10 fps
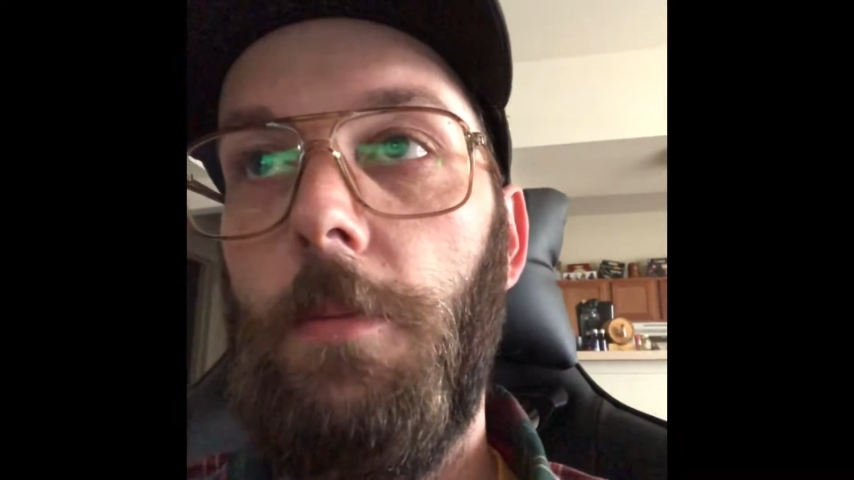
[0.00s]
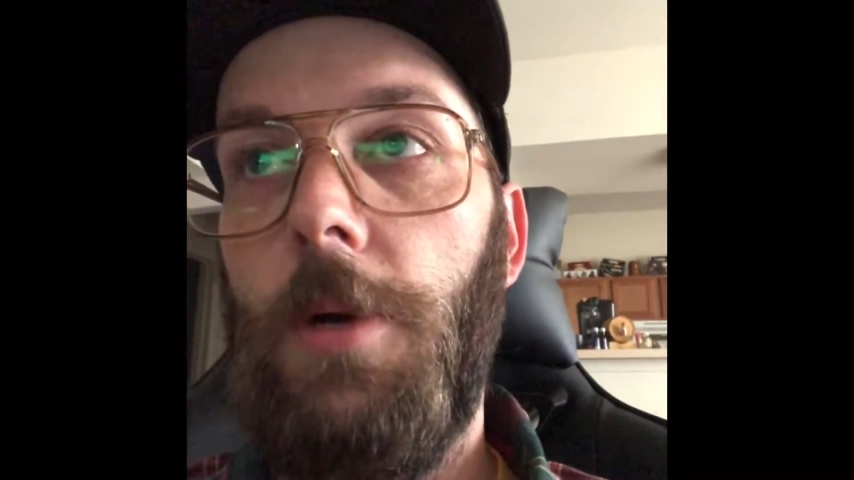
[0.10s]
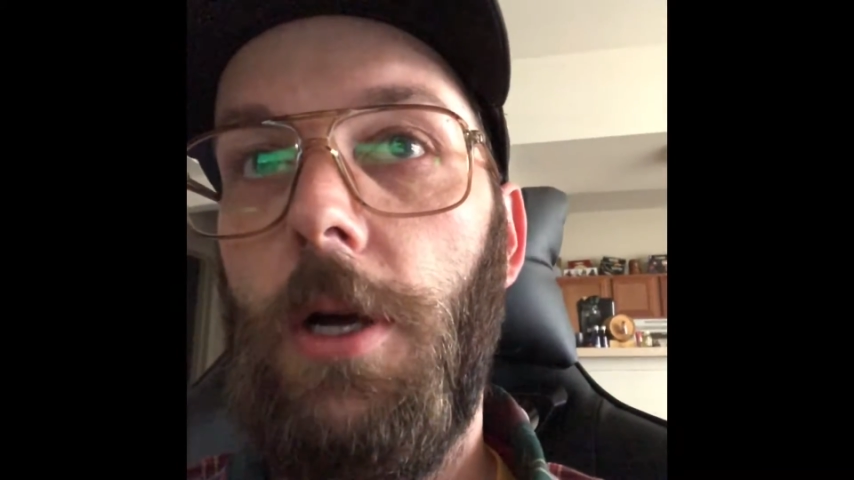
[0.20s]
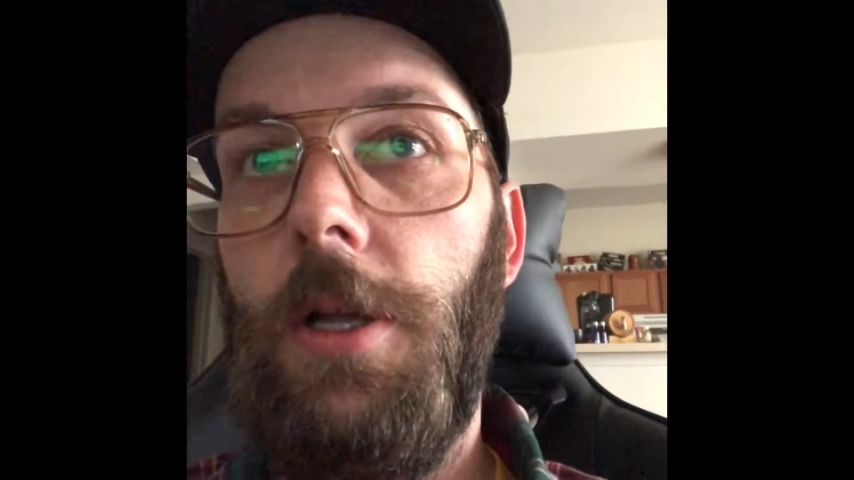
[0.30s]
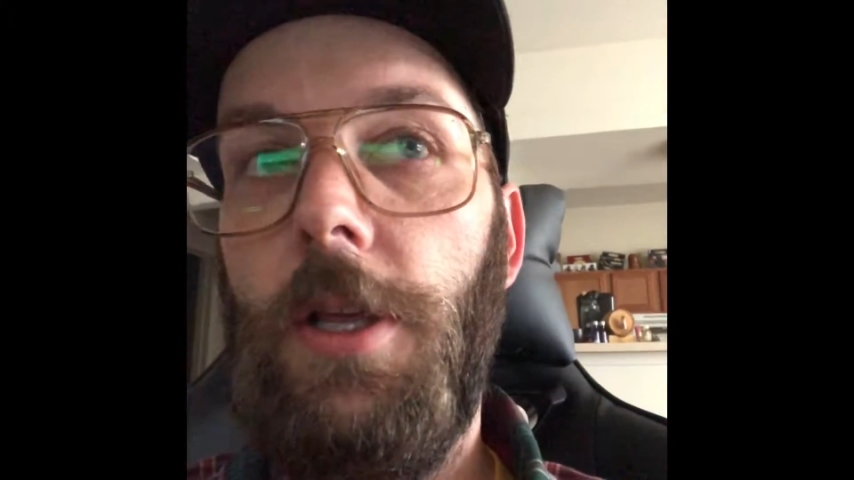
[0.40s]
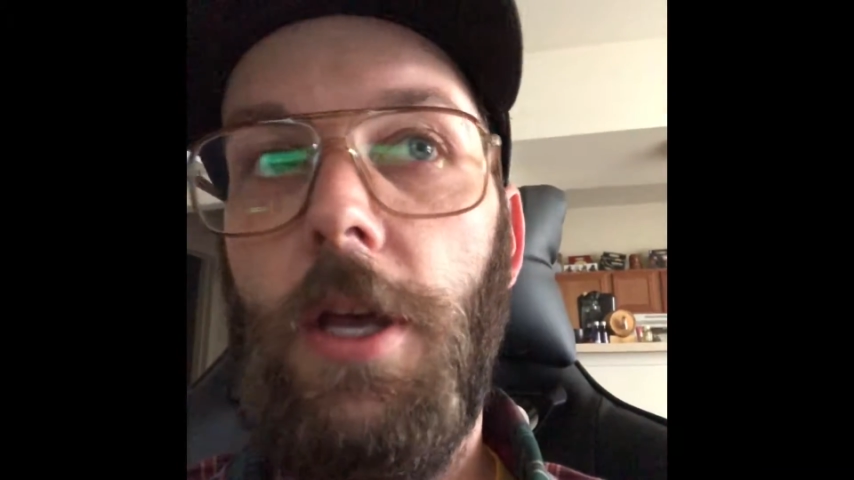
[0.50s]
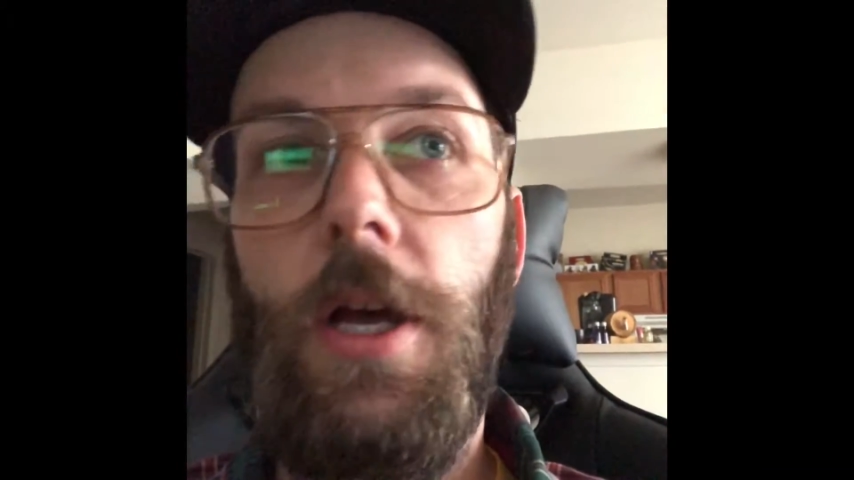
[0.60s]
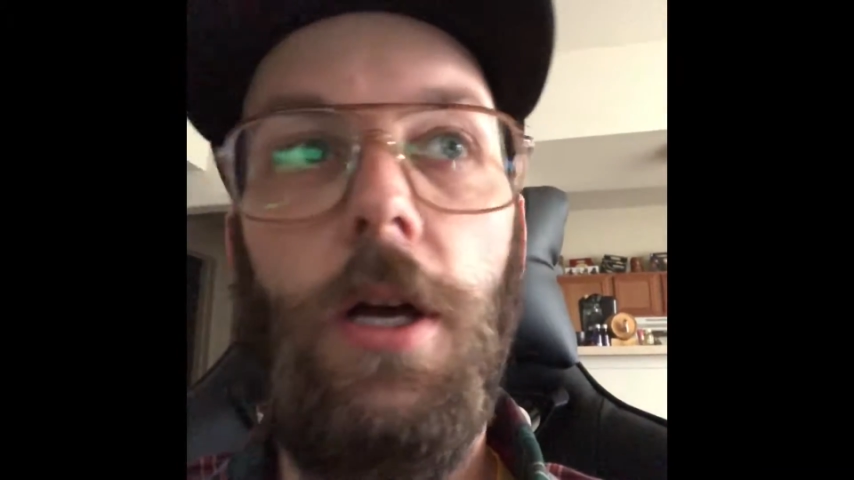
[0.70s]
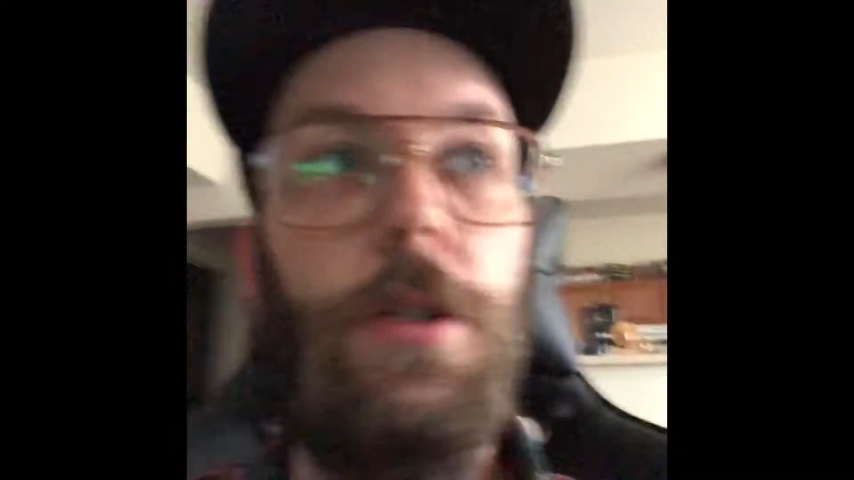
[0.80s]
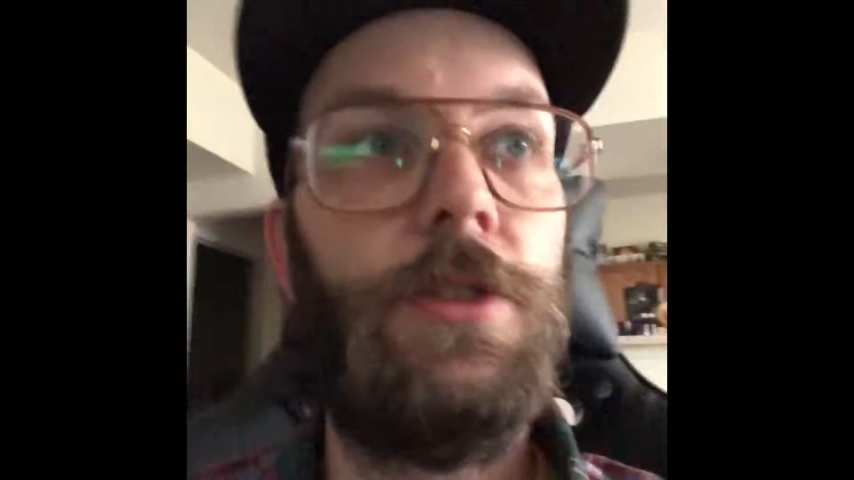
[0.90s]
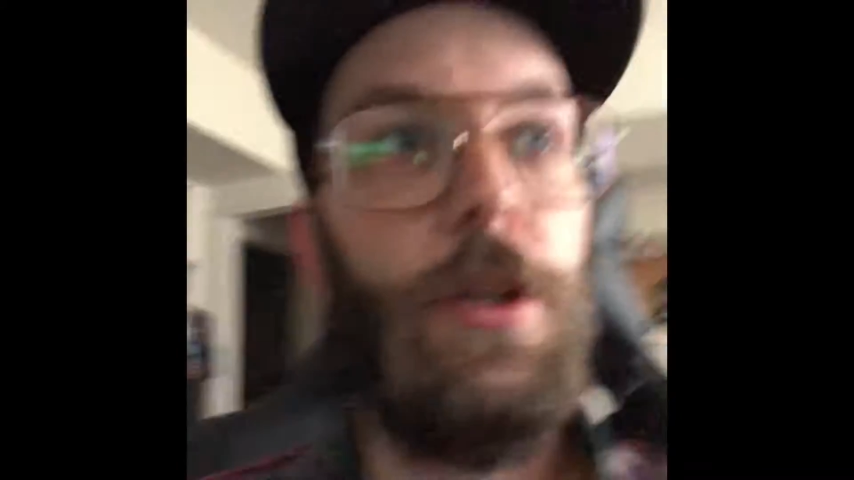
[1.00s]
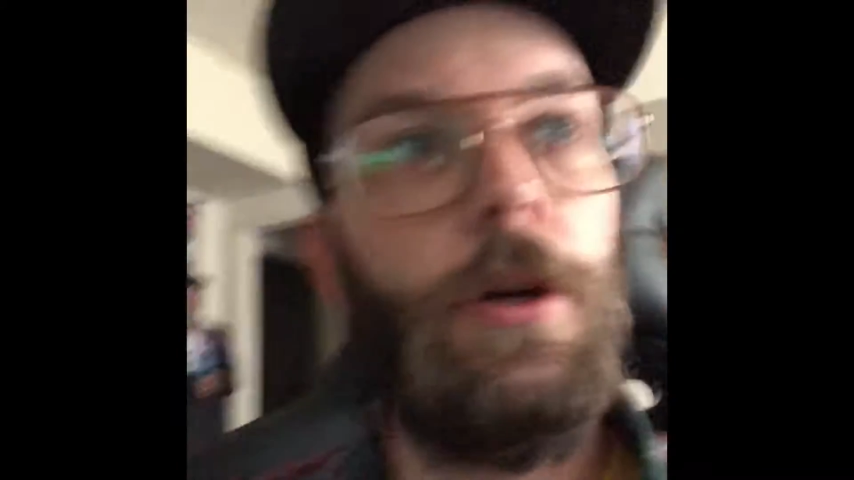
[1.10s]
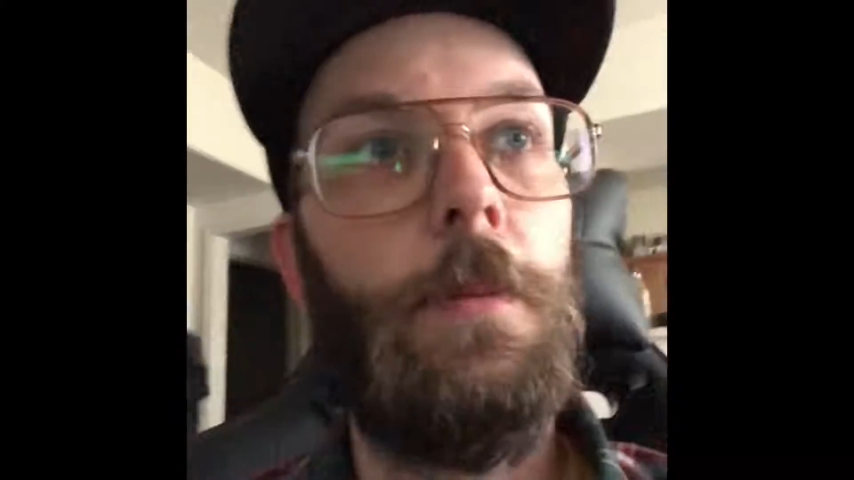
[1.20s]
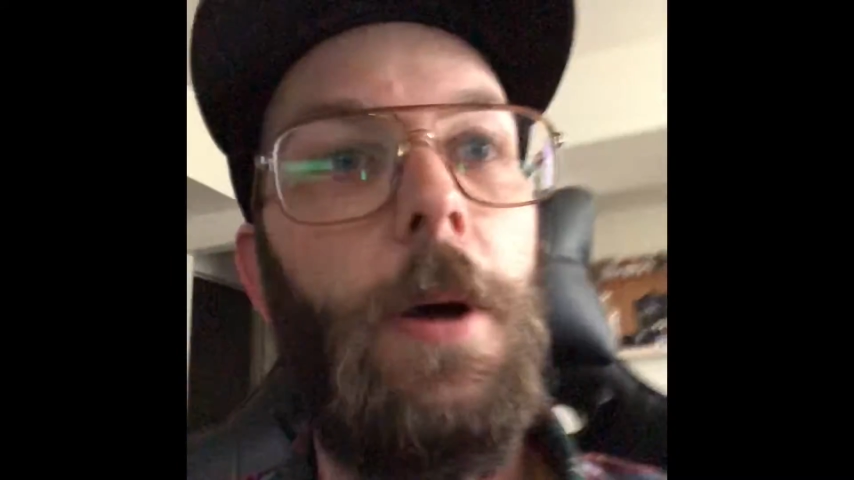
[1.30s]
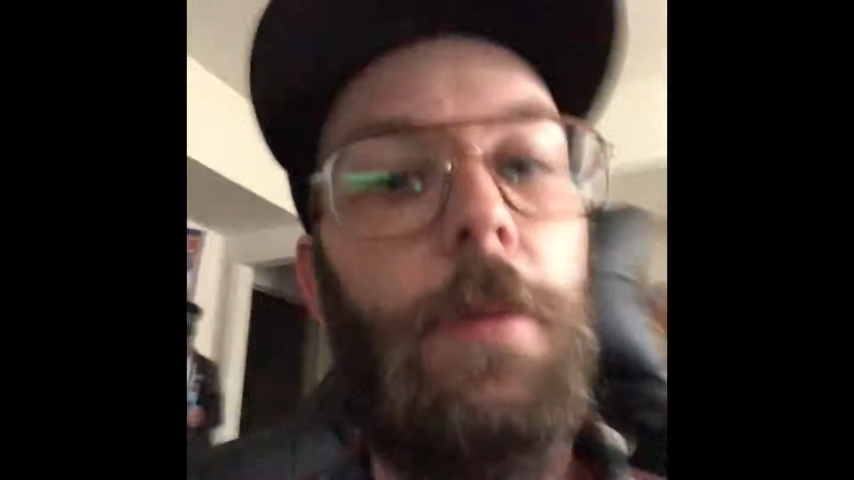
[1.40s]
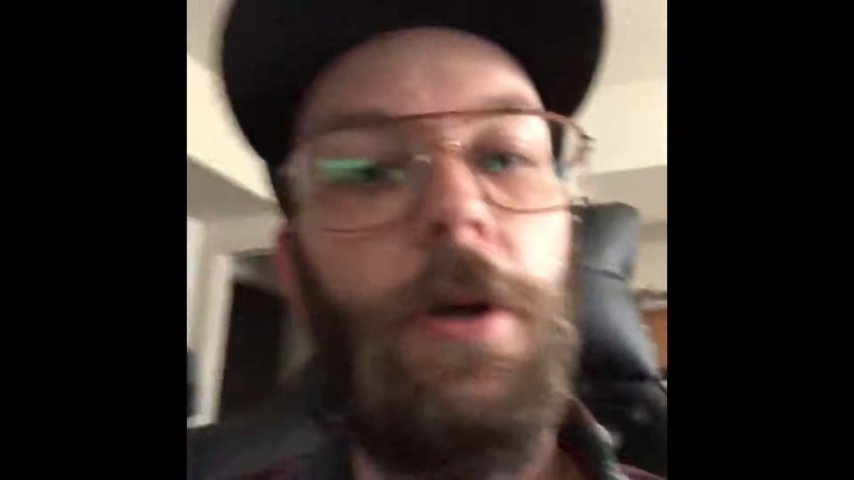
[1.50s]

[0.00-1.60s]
But yeah, so my